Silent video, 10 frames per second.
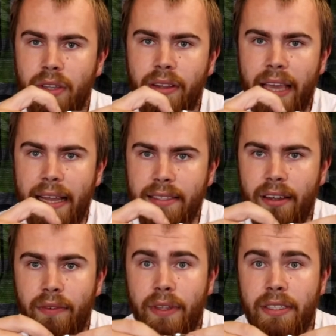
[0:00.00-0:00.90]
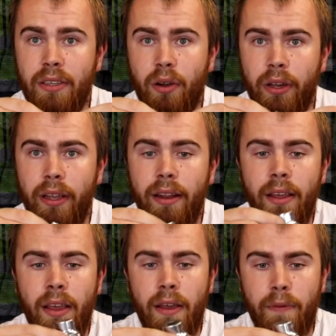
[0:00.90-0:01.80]
on the outside of this socket
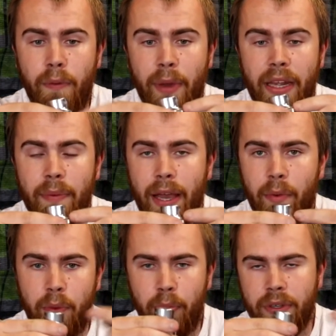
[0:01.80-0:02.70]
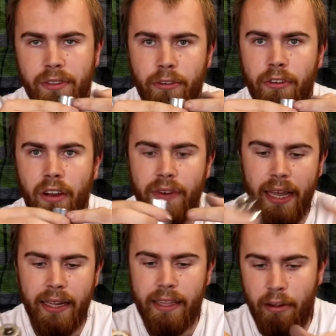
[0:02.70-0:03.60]
for me to be able to put a screwdriver
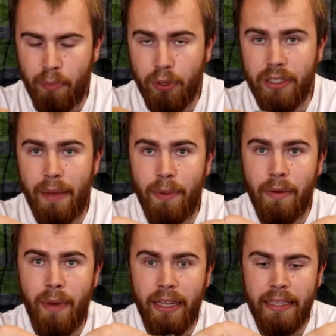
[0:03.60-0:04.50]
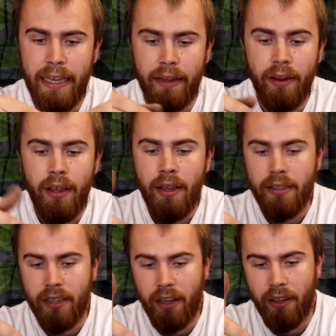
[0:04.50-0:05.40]
down in there and push that pin back down.
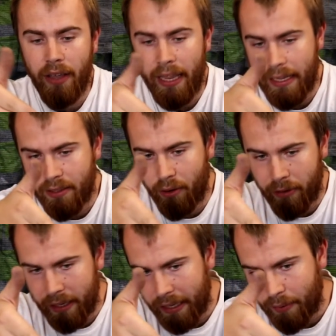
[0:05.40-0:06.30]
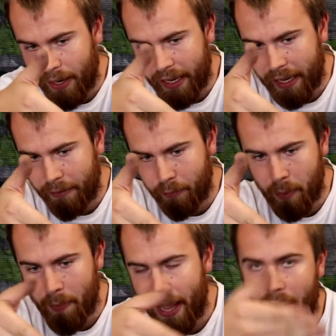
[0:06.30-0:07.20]
So, and there's not really any way to get in from
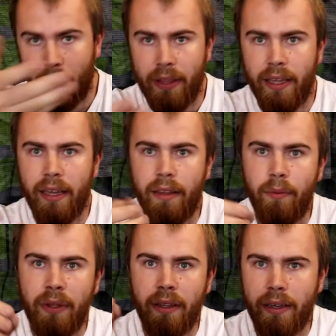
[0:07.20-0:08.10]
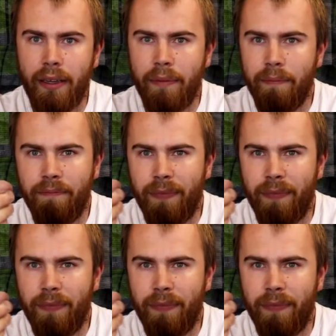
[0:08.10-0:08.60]
the back with like a